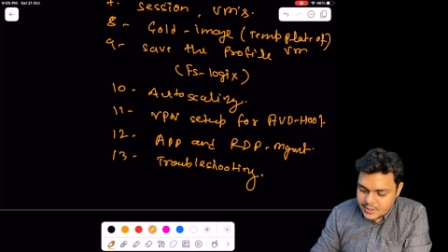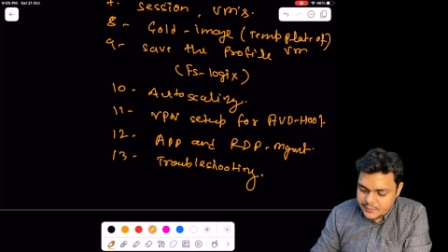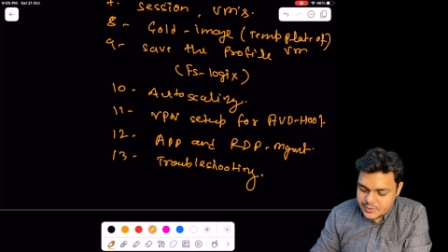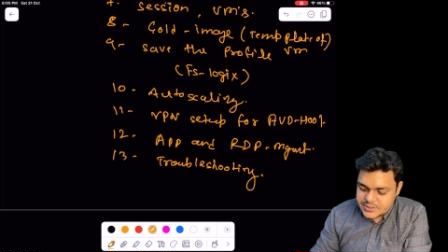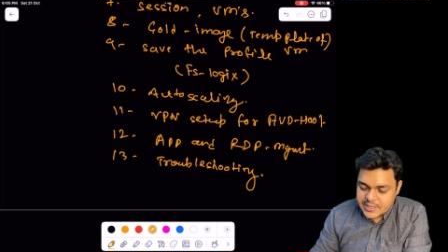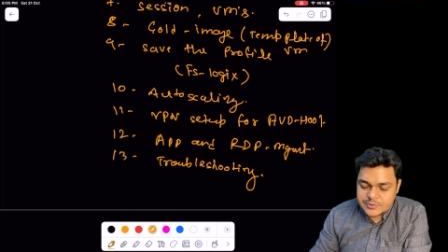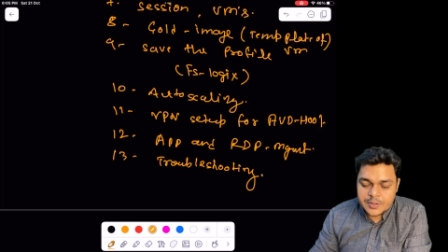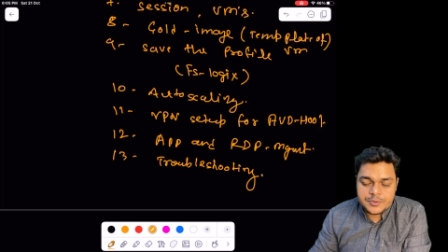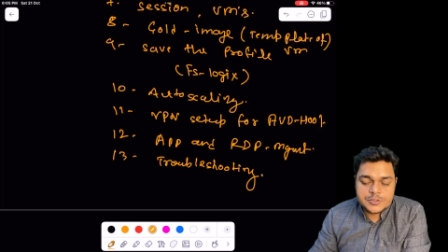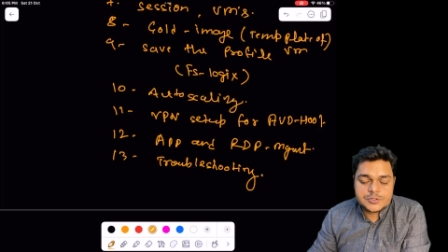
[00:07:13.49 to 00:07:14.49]
which types
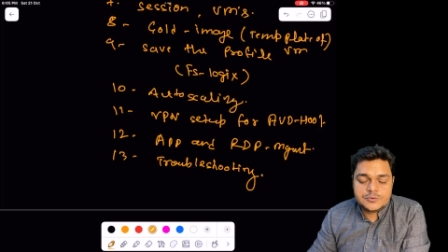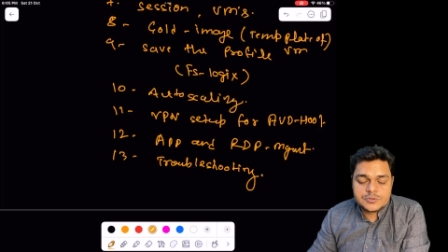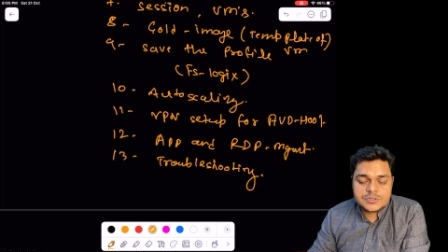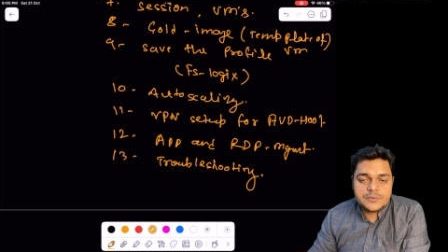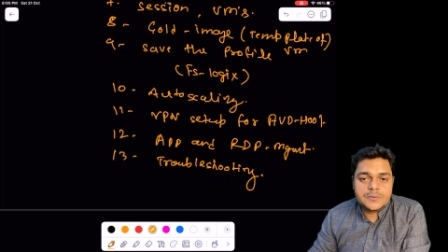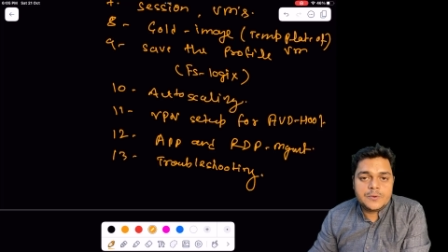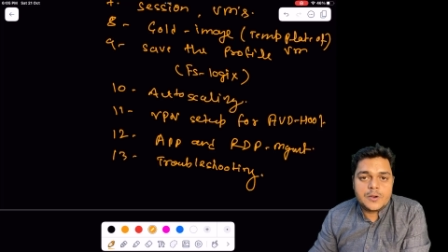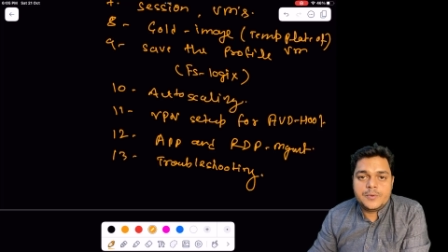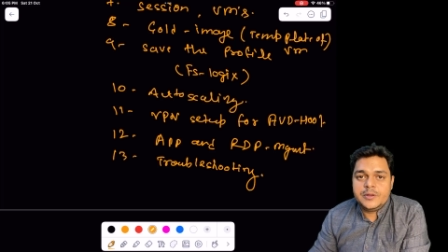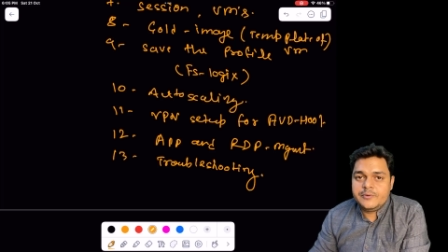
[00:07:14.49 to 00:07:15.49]
of issues
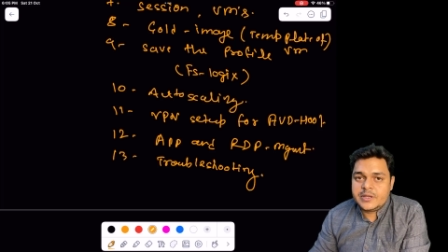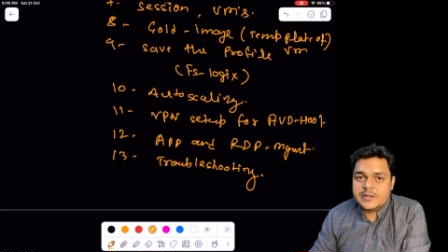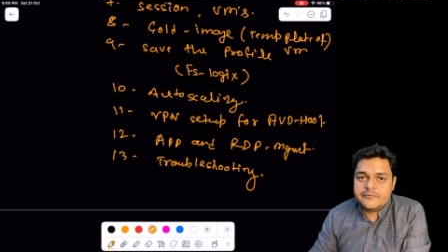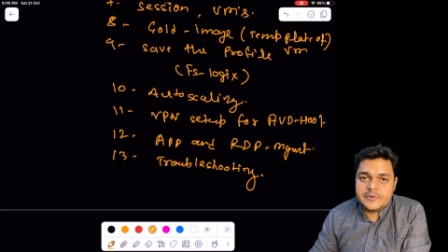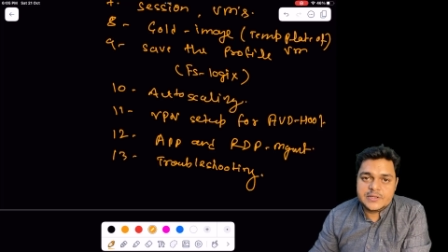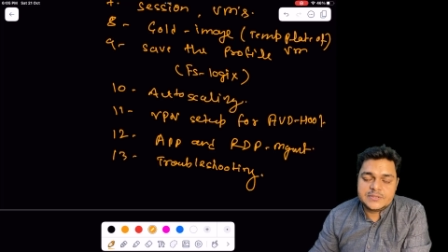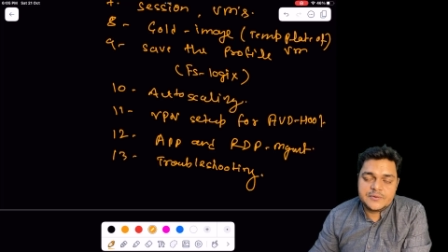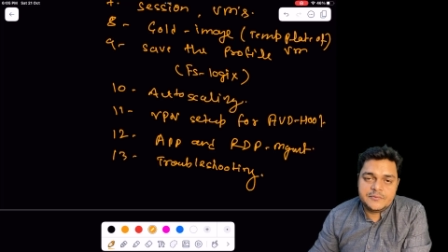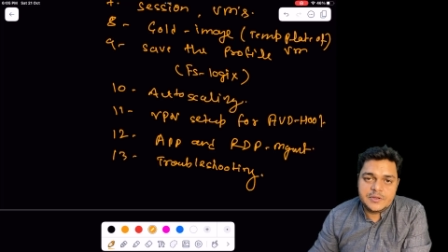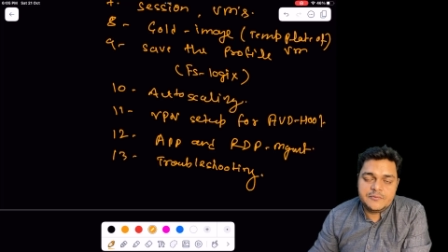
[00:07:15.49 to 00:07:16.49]
normally we can face we,